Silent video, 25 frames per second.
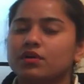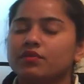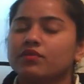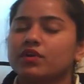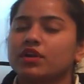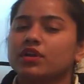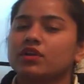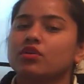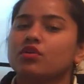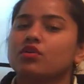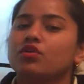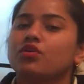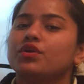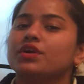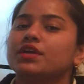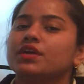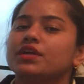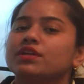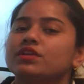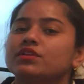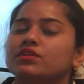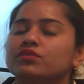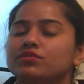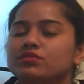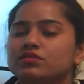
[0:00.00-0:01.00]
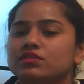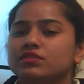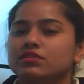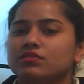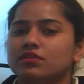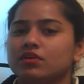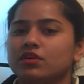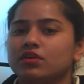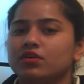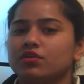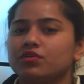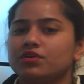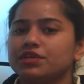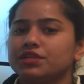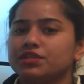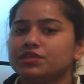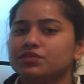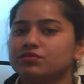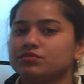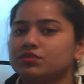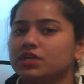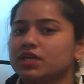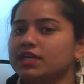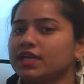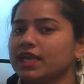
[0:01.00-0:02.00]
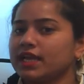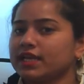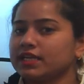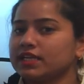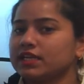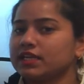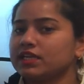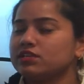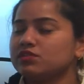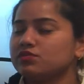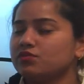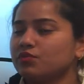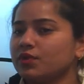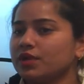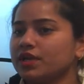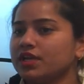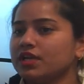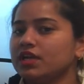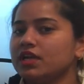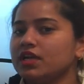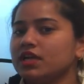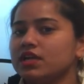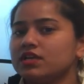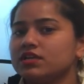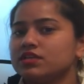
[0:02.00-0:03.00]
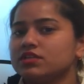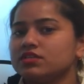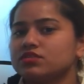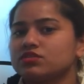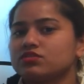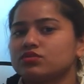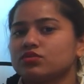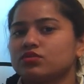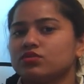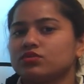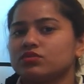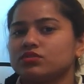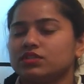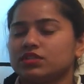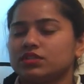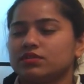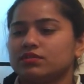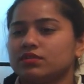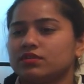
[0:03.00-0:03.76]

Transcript: work according to the technical way. So